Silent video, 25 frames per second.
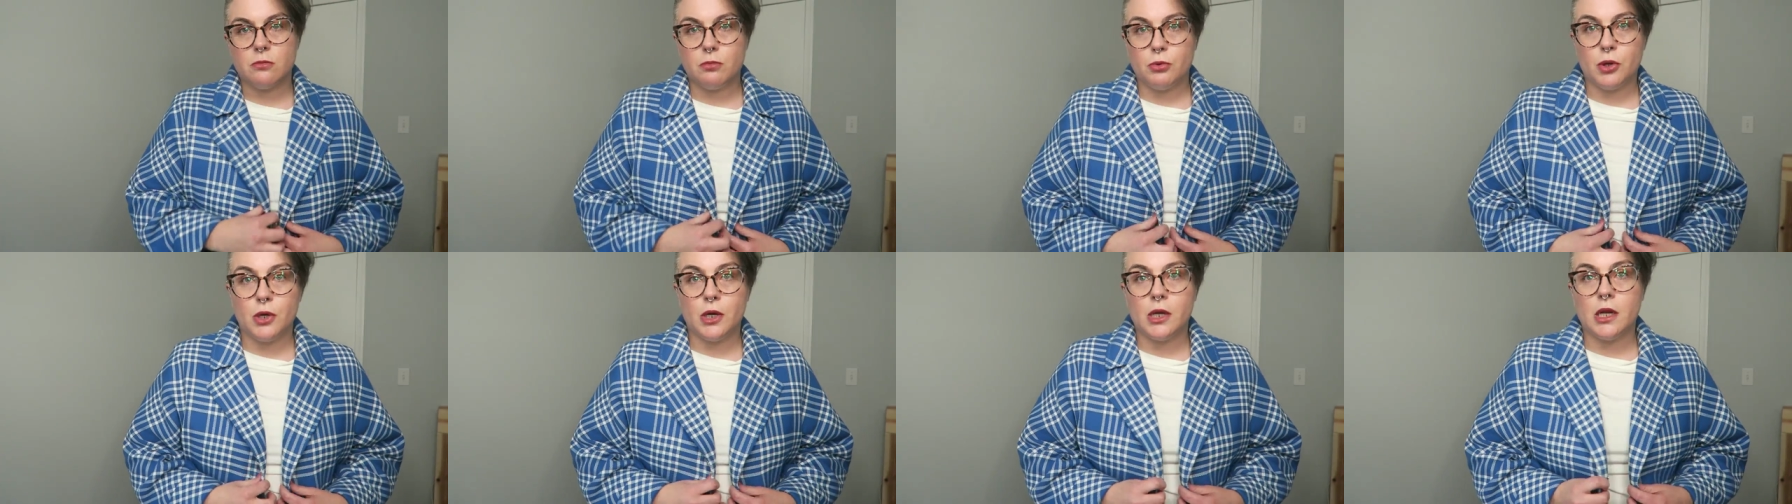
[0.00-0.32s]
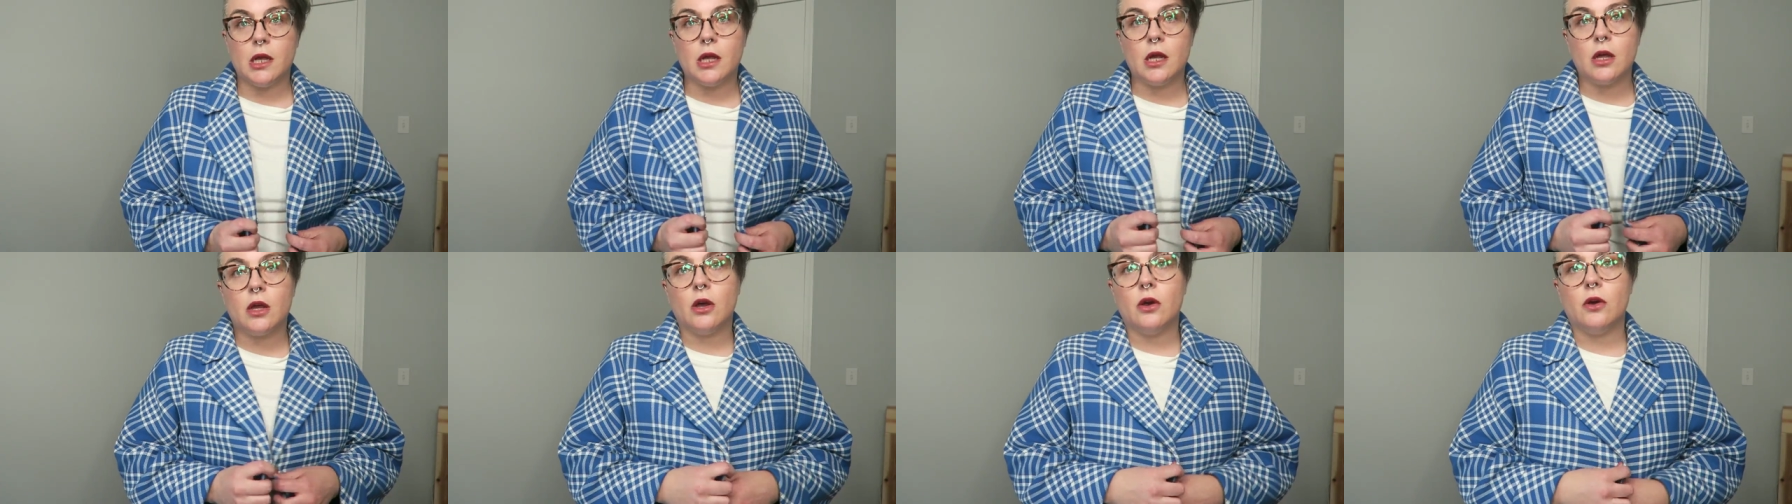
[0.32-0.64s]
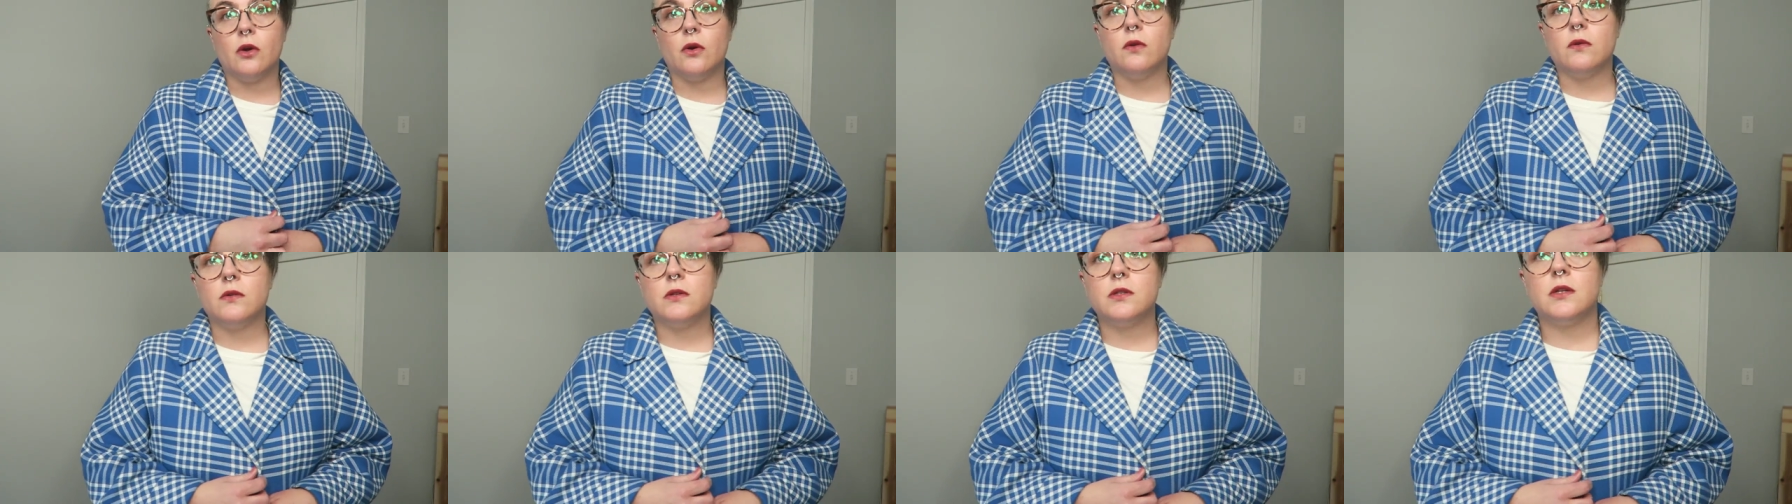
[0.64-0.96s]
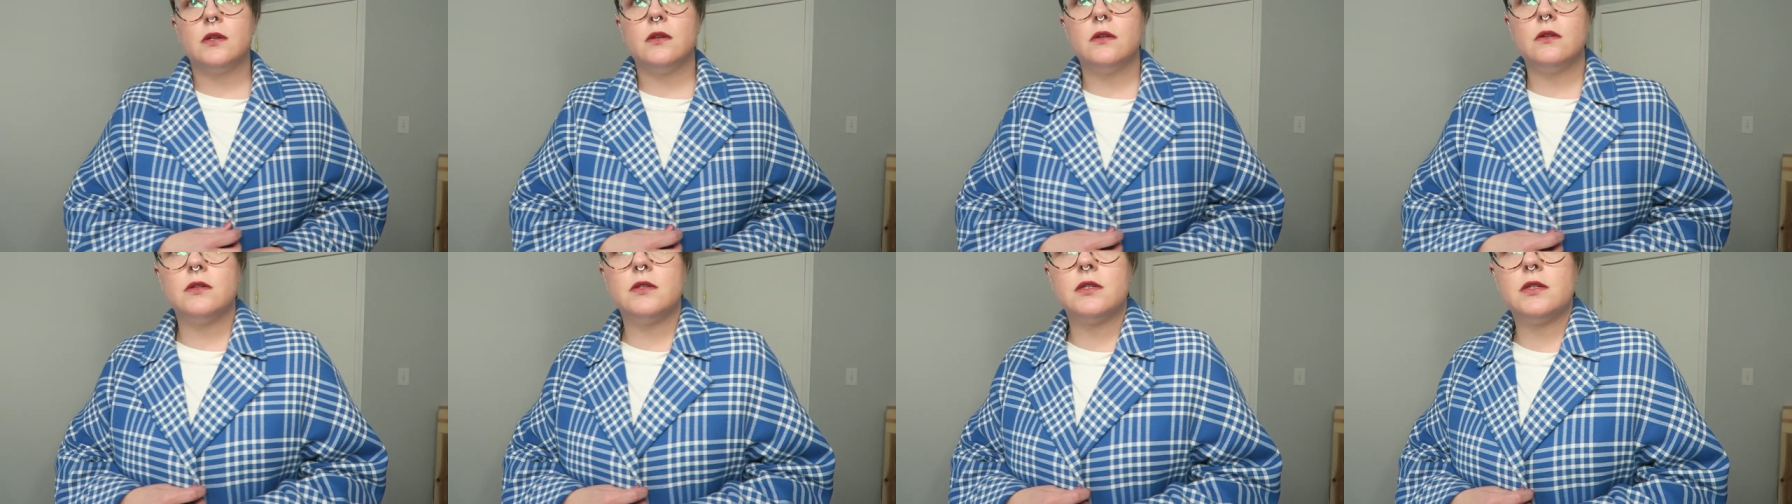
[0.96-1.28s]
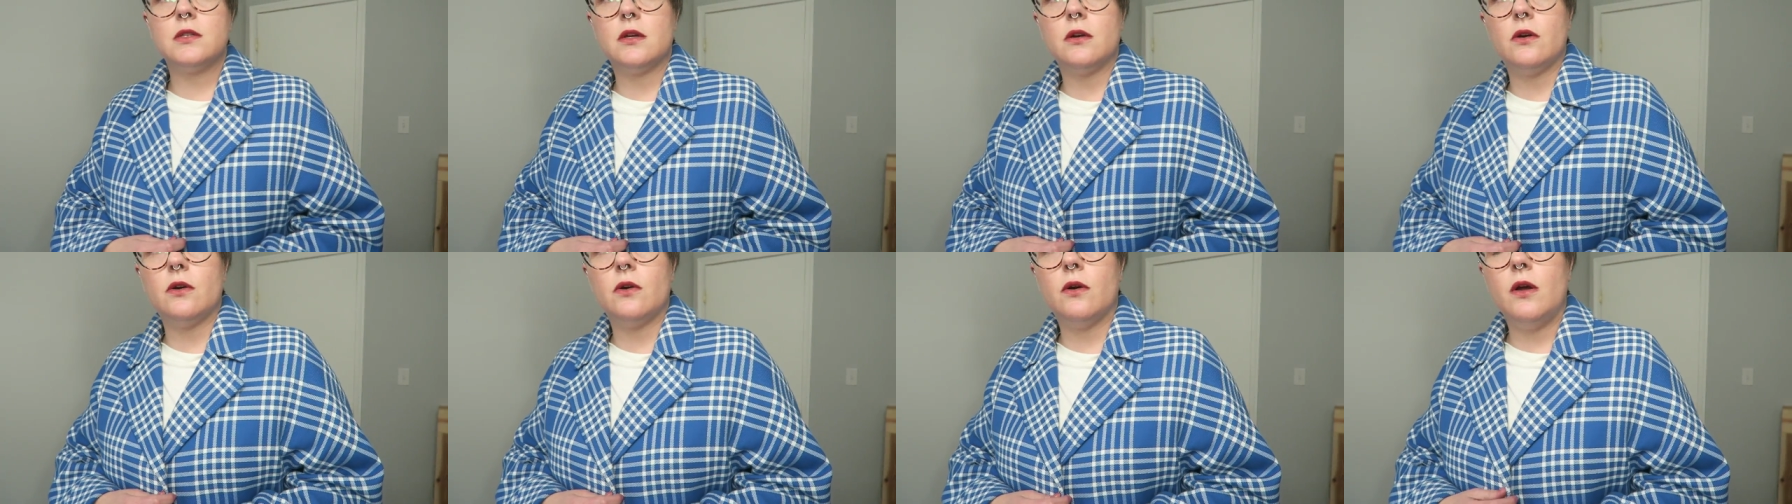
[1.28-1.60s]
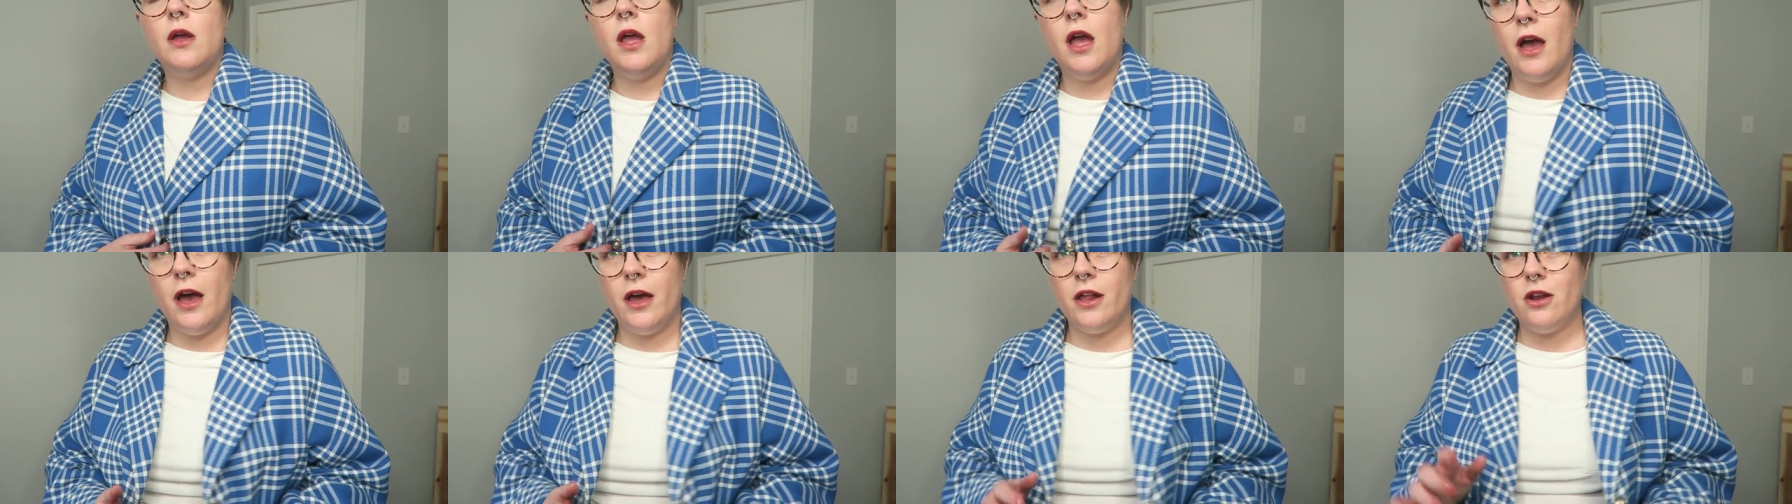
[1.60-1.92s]
a pretty coat
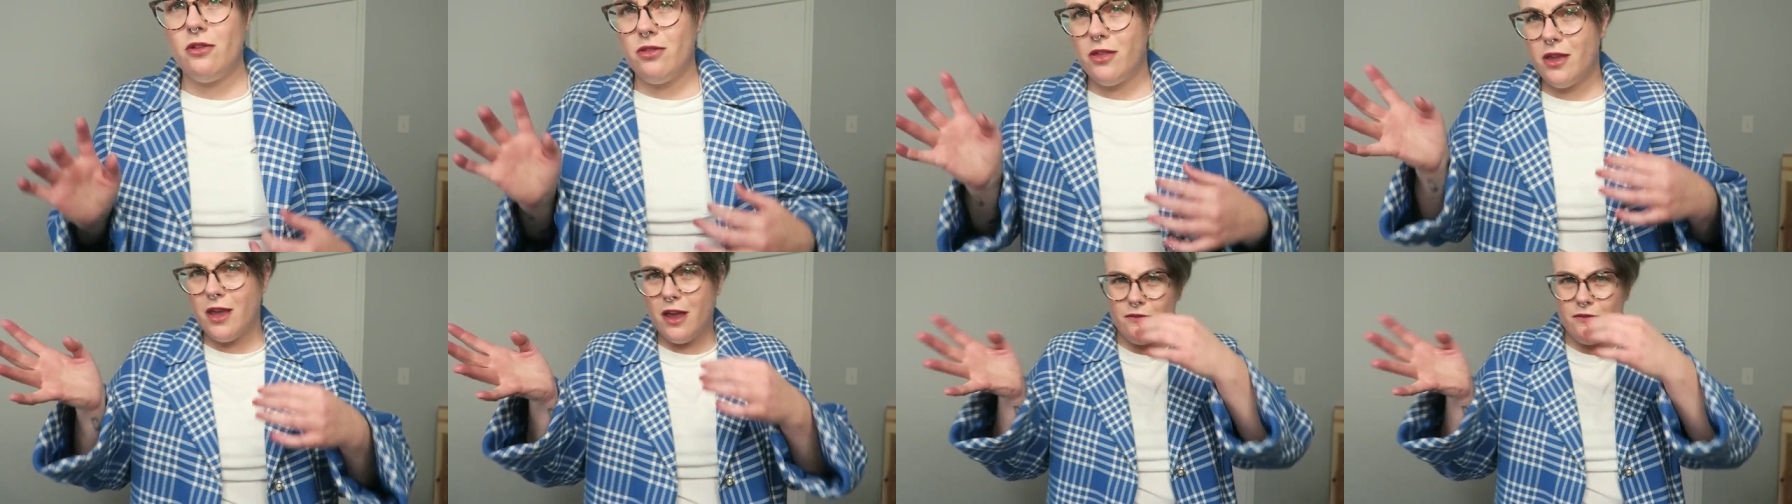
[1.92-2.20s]
so i don't